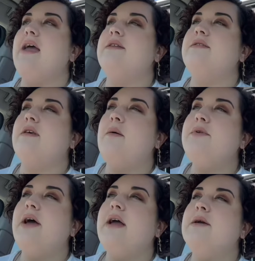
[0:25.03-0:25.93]
And
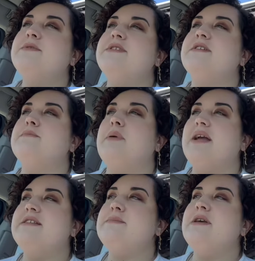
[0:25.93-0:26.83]
sometimes this
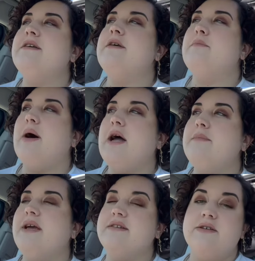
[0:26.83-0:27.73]
bites me in the butt,
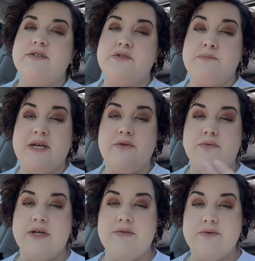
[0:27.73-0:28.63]
because I'll speed
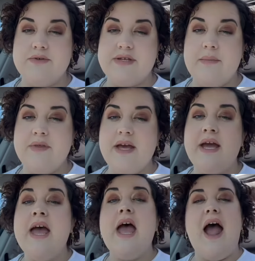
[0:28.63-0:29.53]
read through
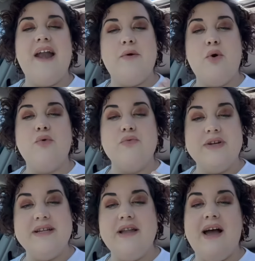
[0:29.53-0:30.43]
something and I won't
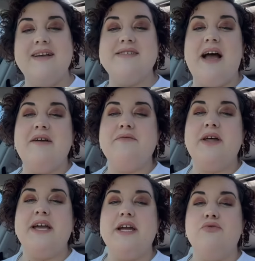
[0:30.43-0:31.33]
realize I've
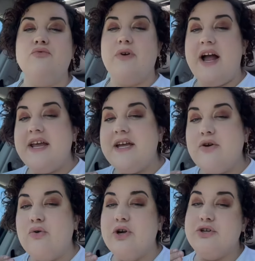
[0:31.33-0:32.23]
like read it
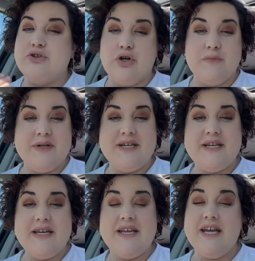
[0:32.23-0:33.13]
or interpreted
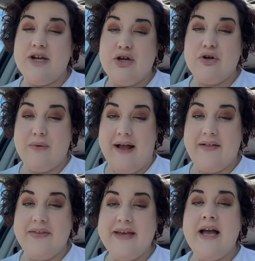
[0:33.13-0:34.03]
it
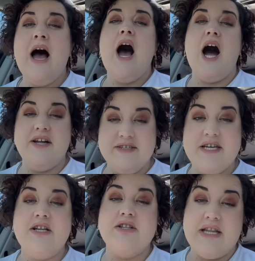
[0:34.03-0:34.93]
incorrectly
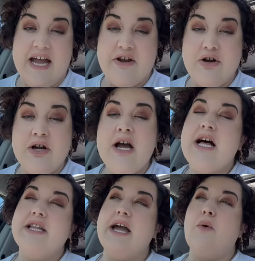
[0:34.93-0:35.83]
until later.
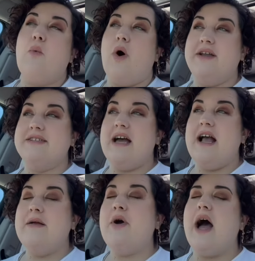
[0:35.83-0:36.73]
Like one
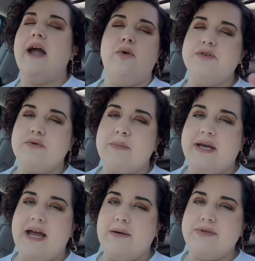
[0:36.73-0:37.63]
time, I always read
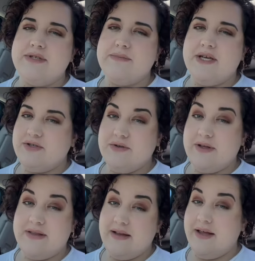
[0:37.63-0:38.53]
my captions to make sure
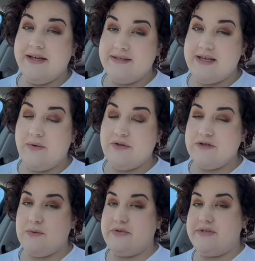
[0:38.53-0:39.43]
that they like say what they're
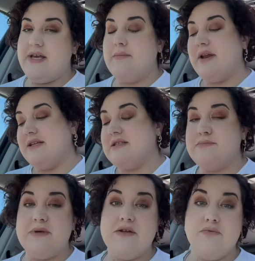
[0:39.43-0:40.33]
supposed to say, but I
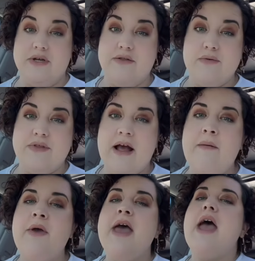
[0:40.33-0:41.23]
speed read through
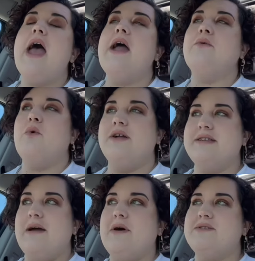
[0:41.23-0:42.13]
them. And one
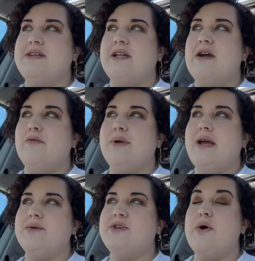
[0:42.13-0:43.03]
time I was telling
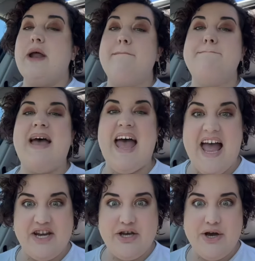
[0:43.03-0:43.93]
everybody I was going to
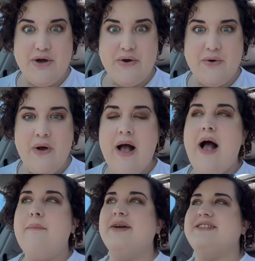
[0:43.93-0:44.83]
Petco,
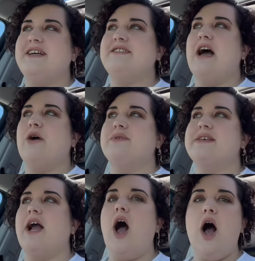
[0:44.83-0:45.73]
but TikTok was
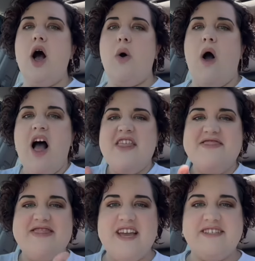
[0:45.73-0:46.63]
like, oh,
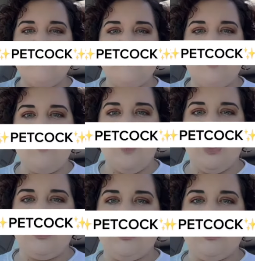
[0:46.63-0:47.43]
this is the word